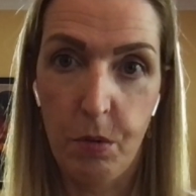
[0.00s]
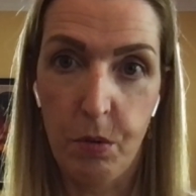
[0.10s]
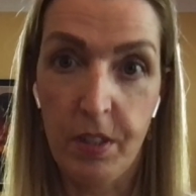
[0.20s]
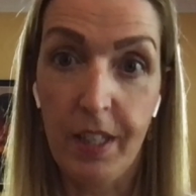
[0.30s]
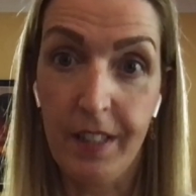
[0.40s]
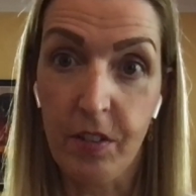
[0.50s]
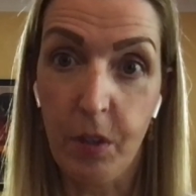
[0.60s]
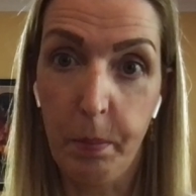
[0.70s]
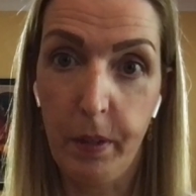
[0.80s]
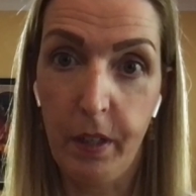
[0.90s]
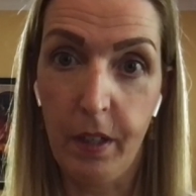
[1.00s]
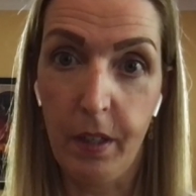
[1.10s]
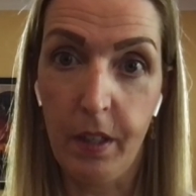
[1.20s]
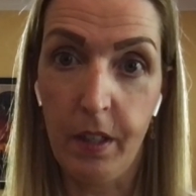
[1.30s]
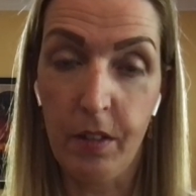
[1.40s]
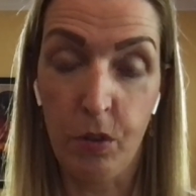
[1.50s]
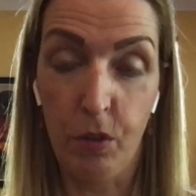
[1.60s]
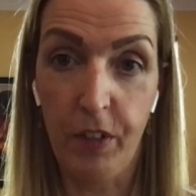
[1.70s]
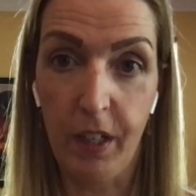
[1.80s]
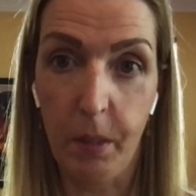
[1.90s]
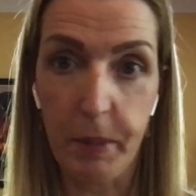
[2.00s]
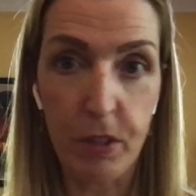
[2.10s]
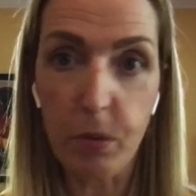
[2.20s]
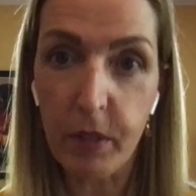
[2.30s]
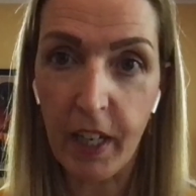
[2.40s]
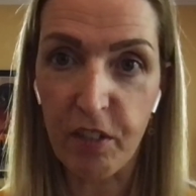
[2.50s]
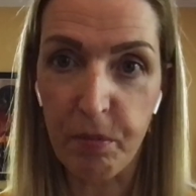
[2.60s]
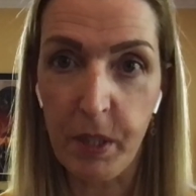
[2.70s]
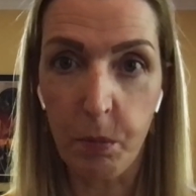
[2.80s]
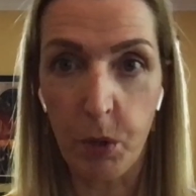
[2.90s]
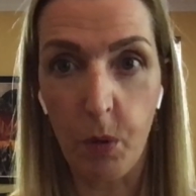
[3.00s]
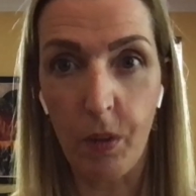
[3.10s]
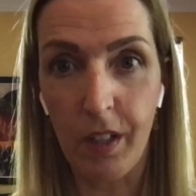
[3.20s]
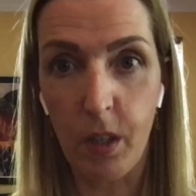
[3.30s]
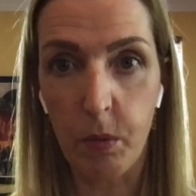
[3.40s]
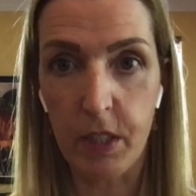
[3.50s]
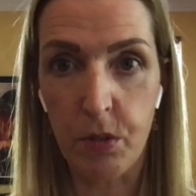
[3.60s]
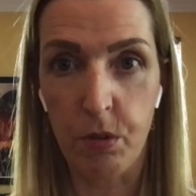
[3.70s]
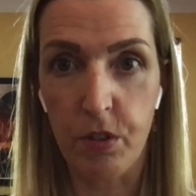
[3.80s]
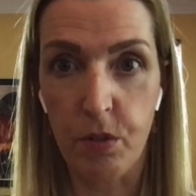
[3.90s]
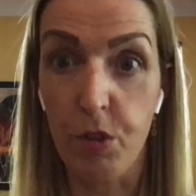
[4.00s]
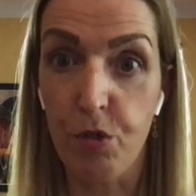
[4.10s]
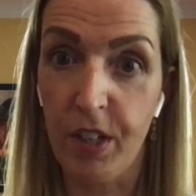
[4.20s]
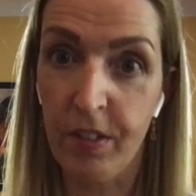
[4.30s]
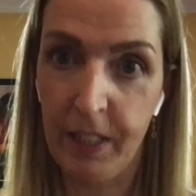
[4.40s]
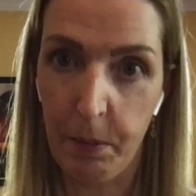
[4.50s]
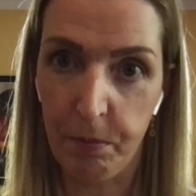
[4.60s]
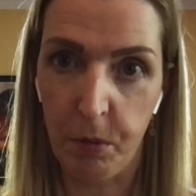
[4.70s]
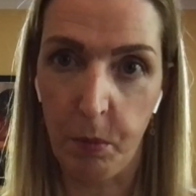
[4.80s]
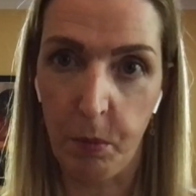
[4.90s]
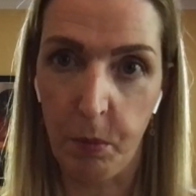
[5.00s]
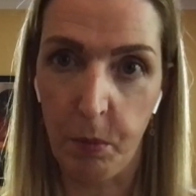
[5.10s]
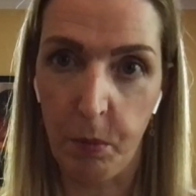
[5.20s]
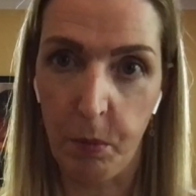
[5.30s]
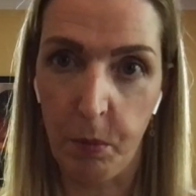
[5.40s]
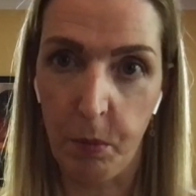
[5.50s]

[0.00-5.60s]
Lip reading: to set this up so far. I mean, $2.5 million will go a long way towards a redress scheme for women